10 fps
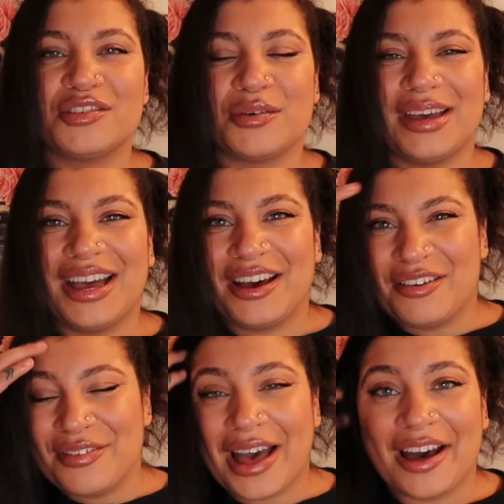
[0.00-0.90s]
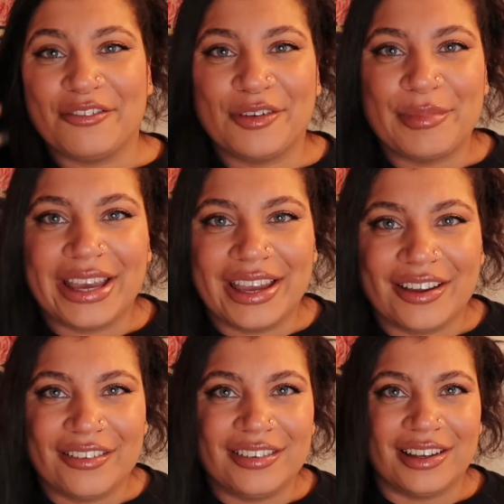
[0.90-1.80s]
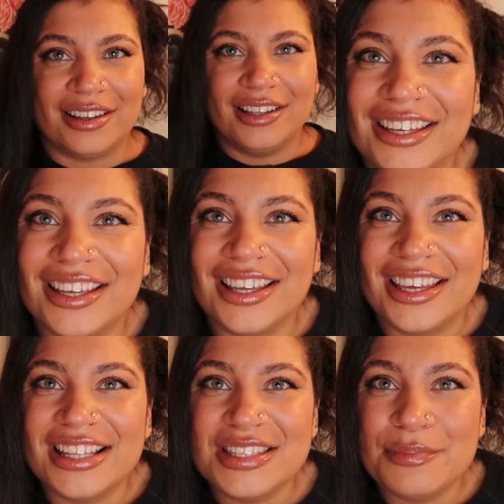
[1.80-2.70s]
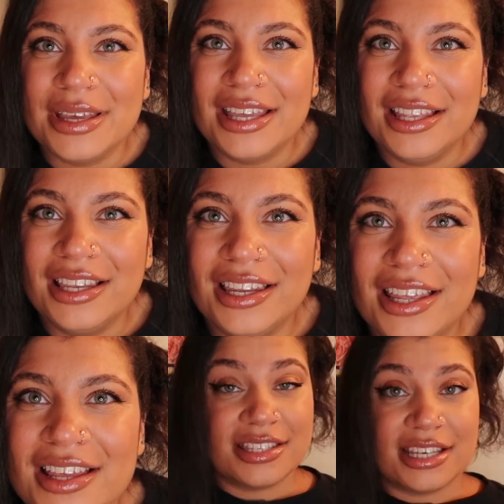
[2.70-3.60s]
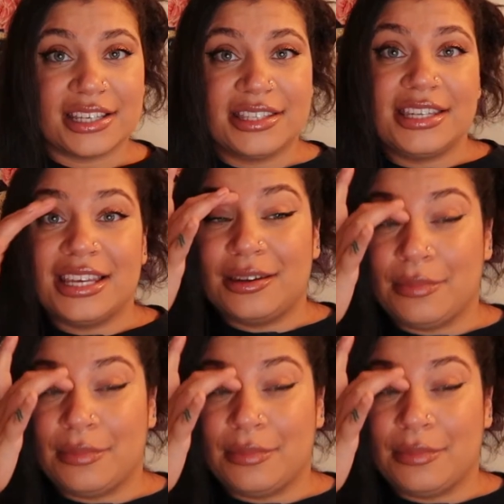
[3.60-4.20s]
So I have half of my hair done. It's been 16